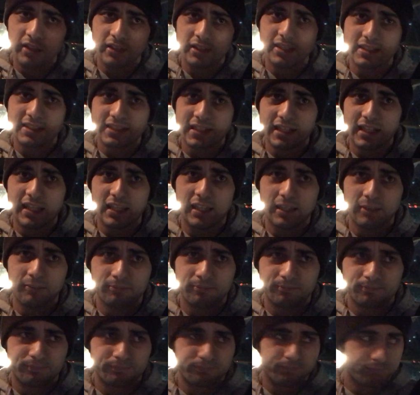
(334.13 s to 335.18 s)
the city
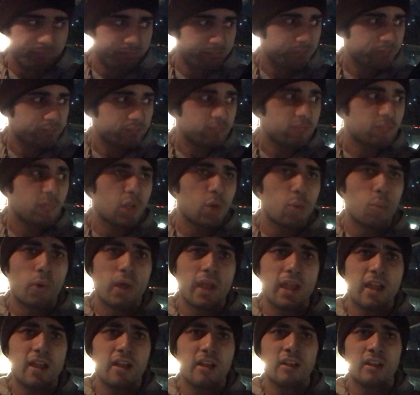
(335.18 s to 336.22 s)

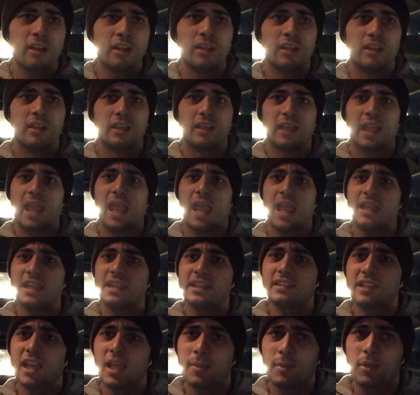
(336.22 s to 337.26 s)
where
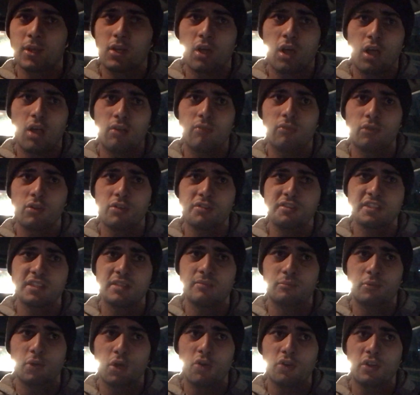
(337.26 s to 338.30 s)
anytime a car rolls
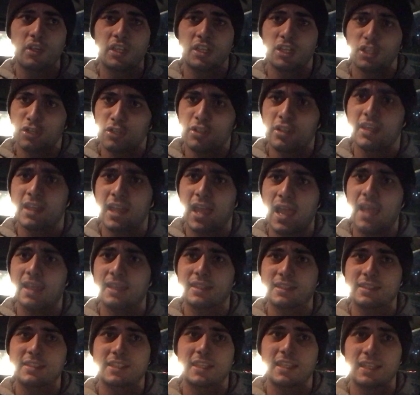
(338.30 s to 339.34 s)
in broken, you're the guy
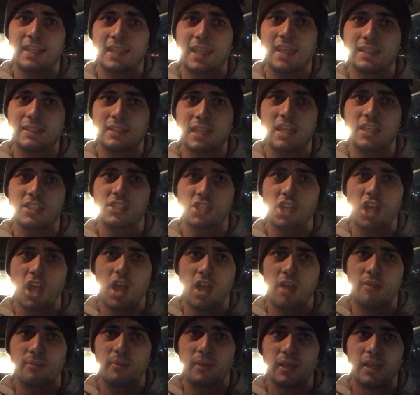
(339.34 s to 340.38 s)
that's gonna get that
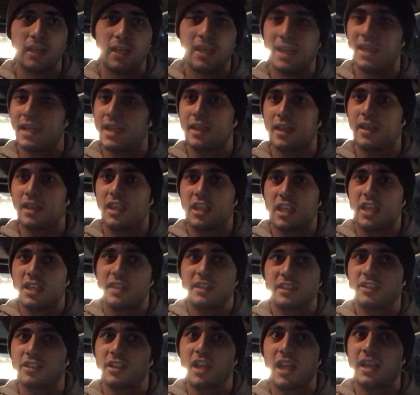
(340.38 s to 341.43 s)
job.
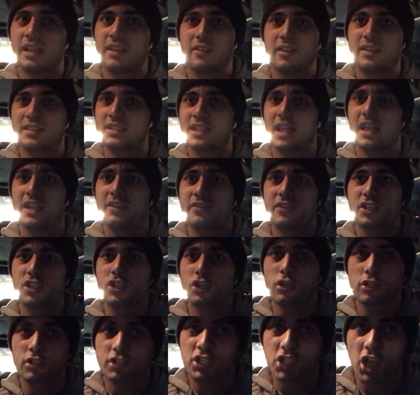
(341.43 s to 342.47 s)
It's not even
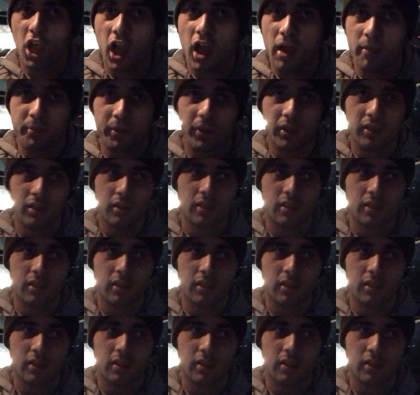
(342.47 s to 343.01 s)
your shop.